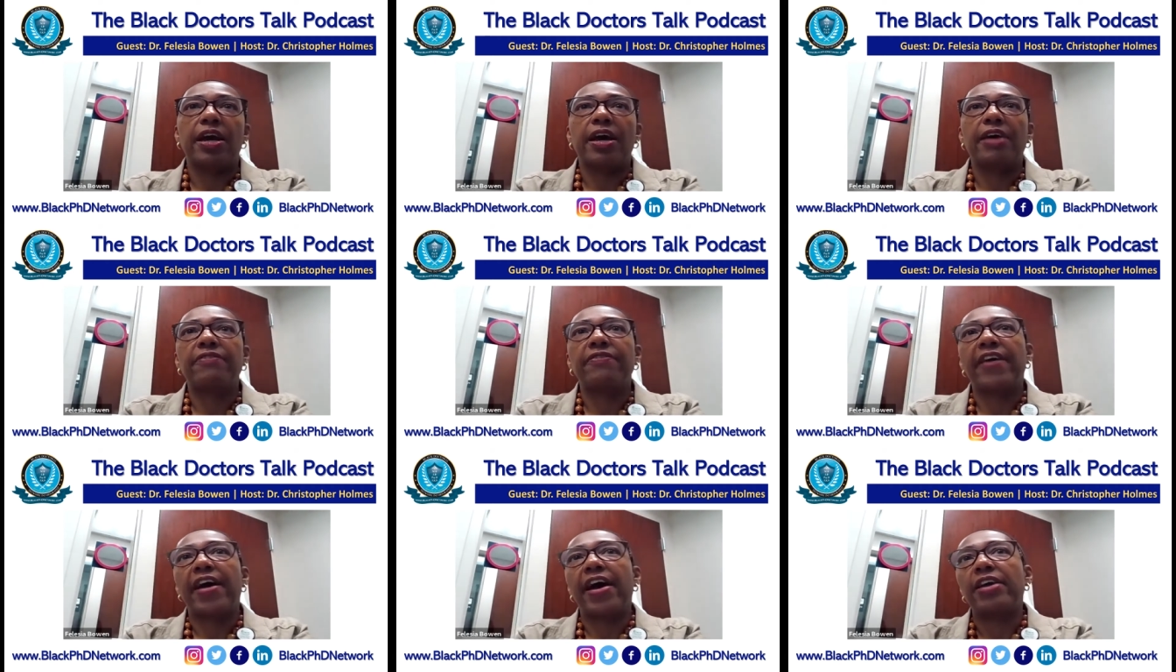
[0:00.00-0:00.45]

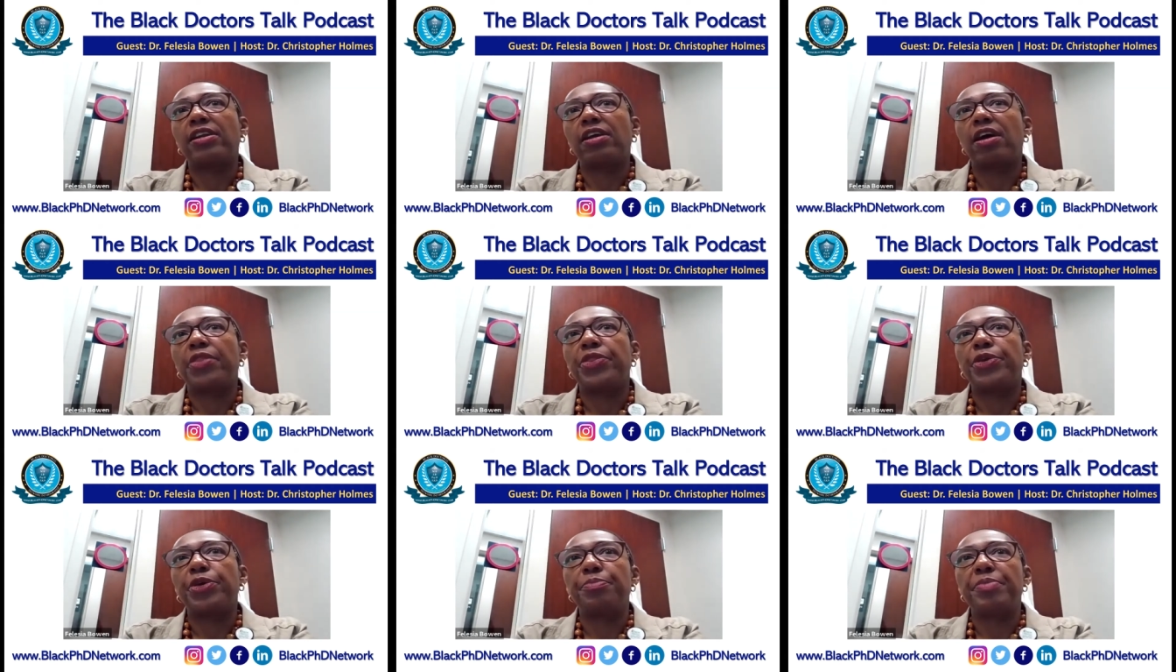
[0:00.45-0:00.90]
I've had
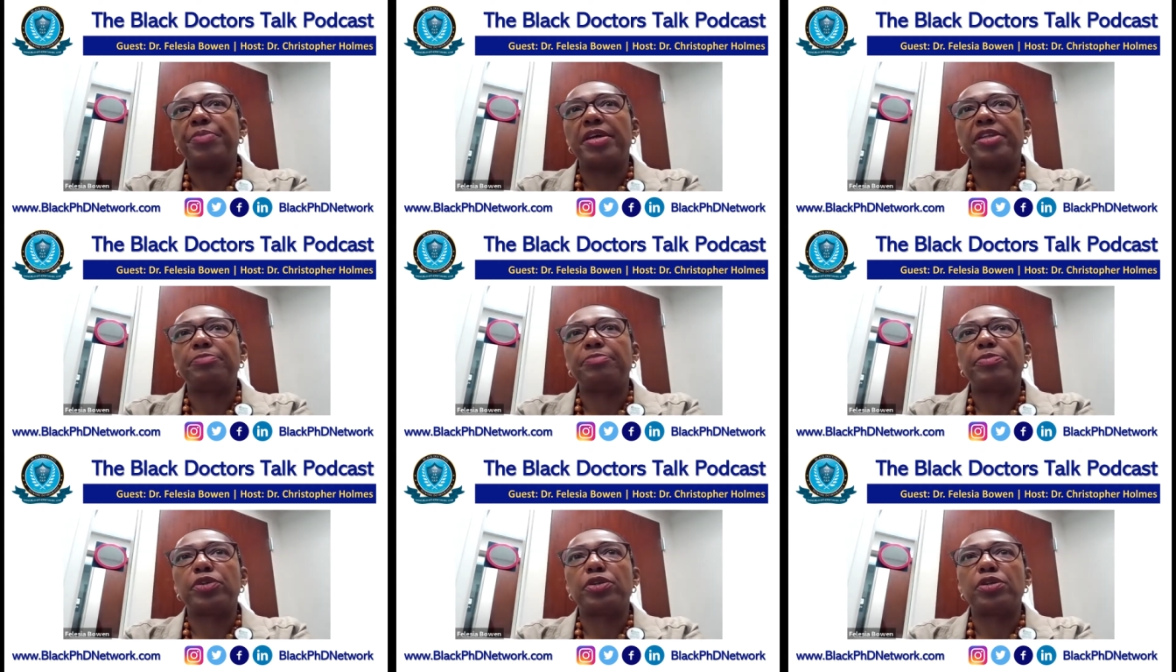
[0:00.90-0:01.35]

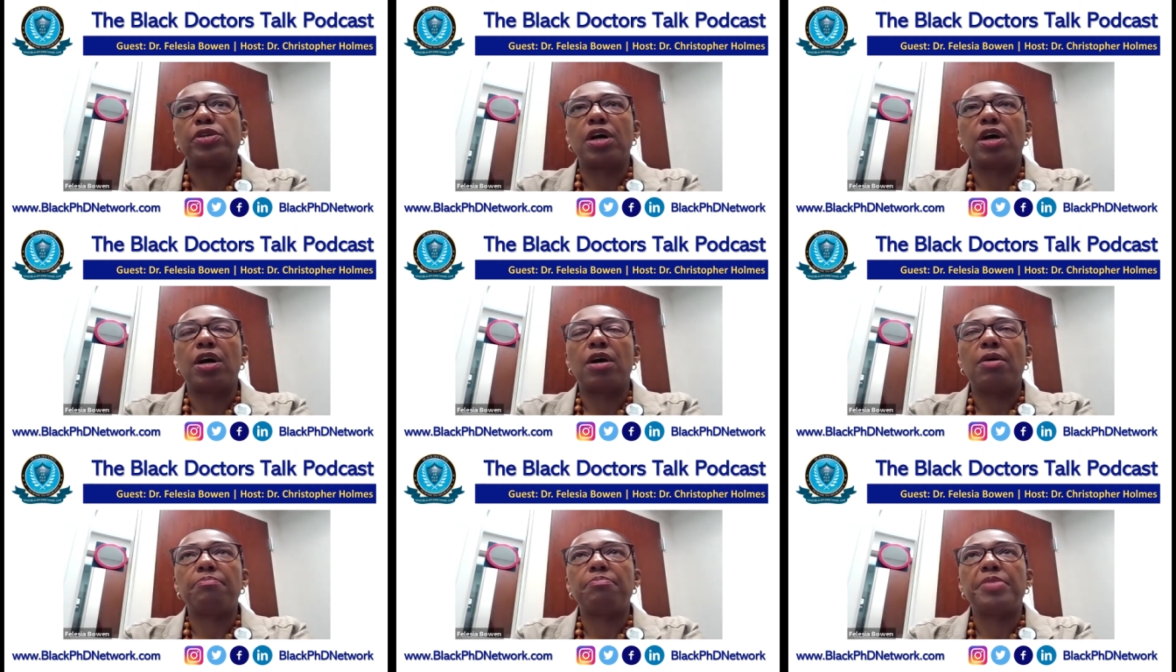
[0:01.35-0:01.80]
other
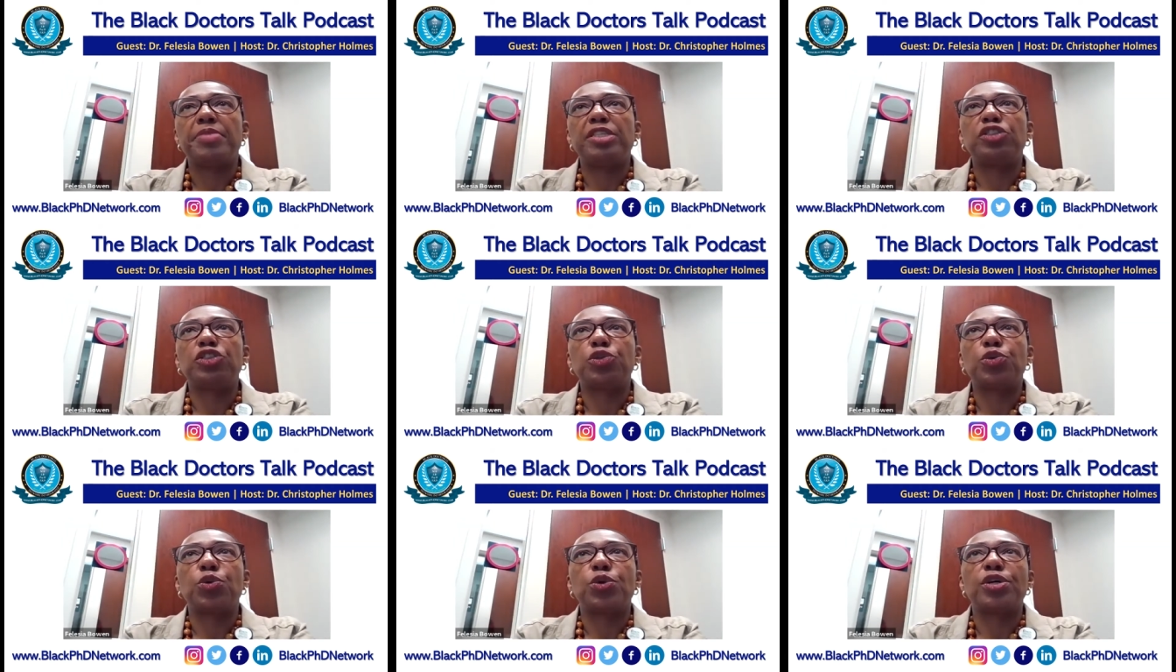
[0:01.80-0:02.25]
uh,
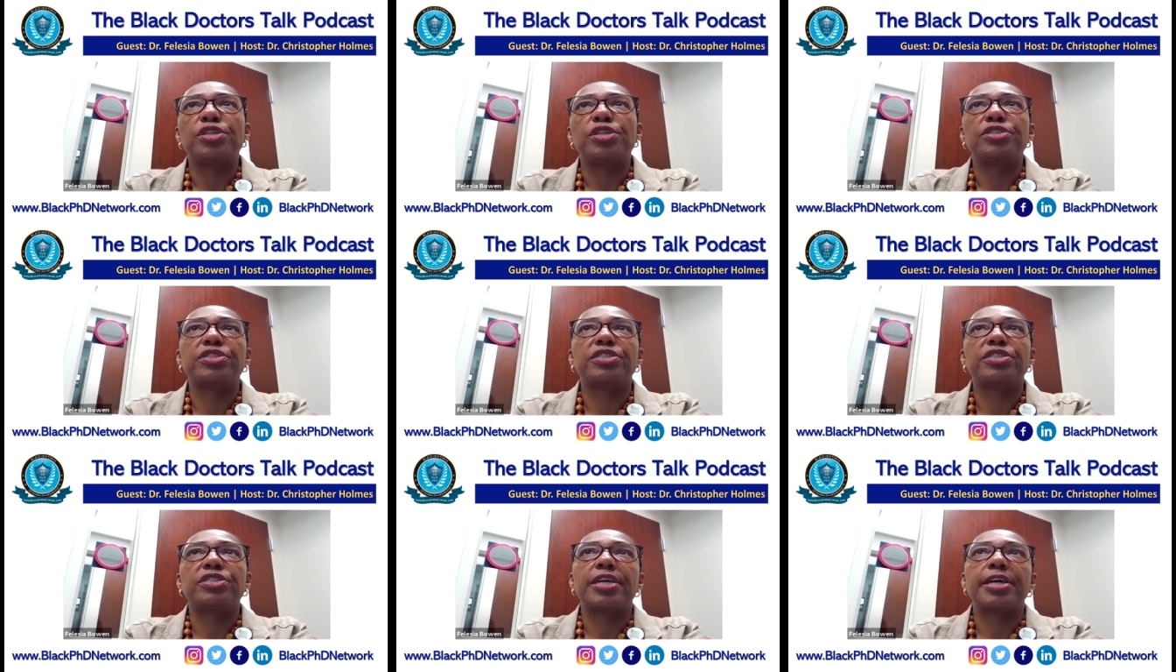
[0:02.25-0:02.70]

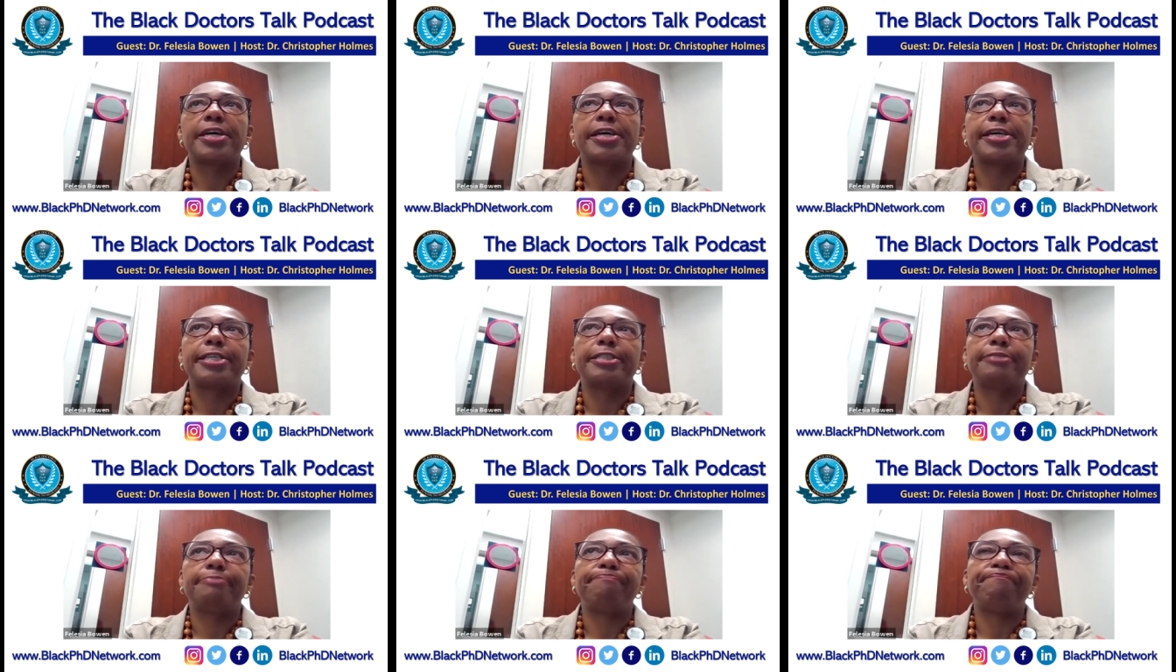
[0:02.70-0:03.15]
mentors,
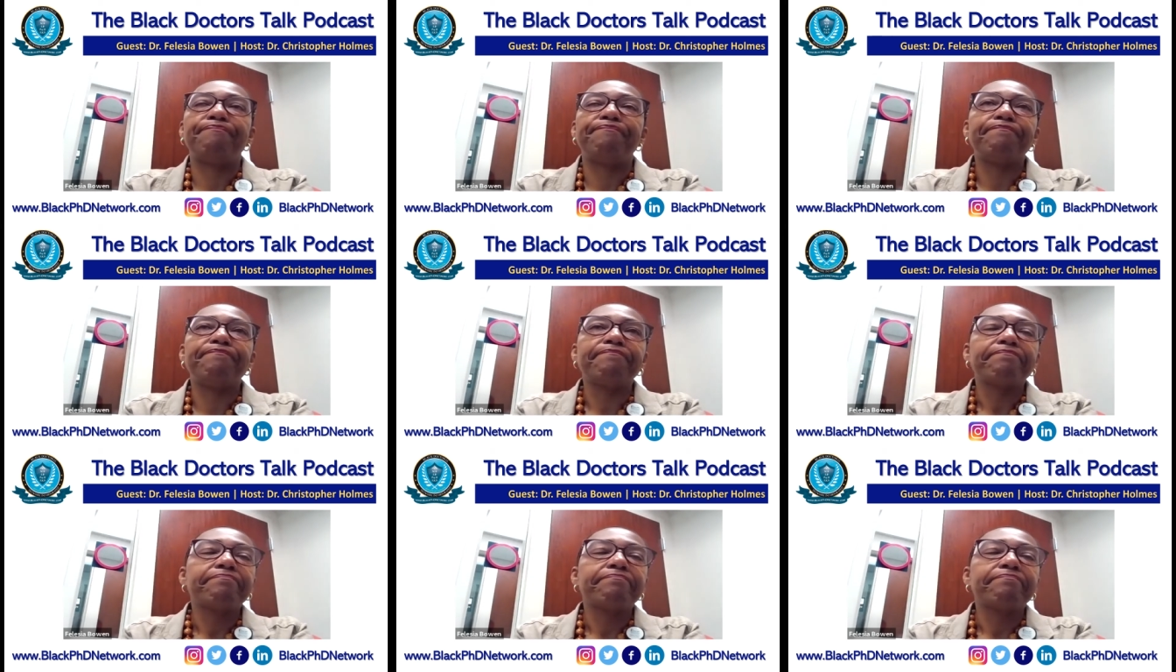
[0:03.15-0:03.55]
um,